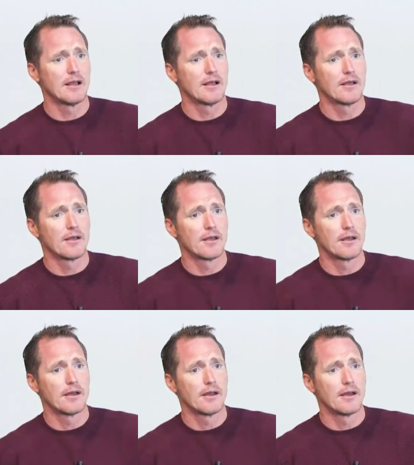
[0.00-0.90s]

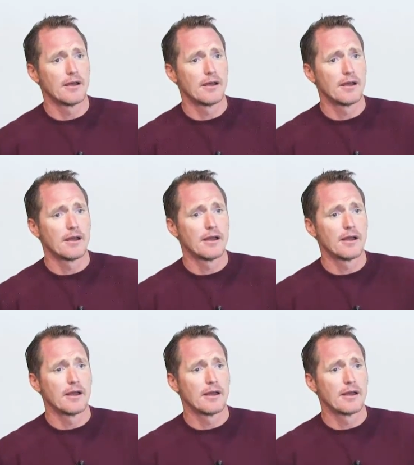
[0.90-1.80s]

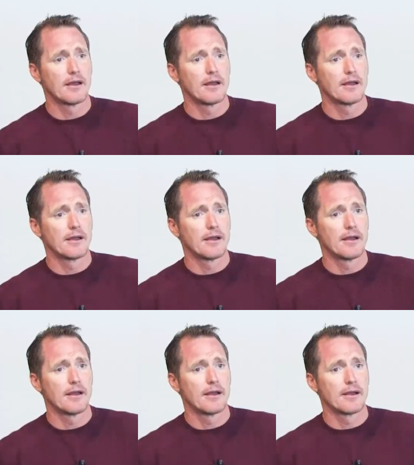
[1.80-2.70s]

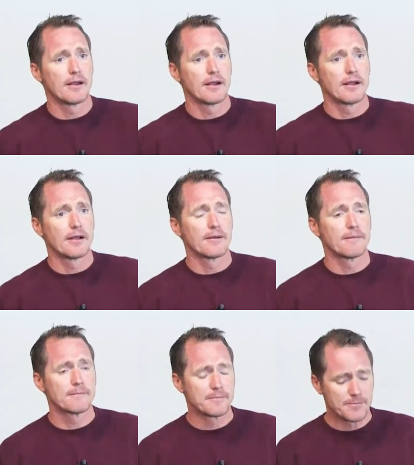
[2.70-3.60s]
Nothing is said.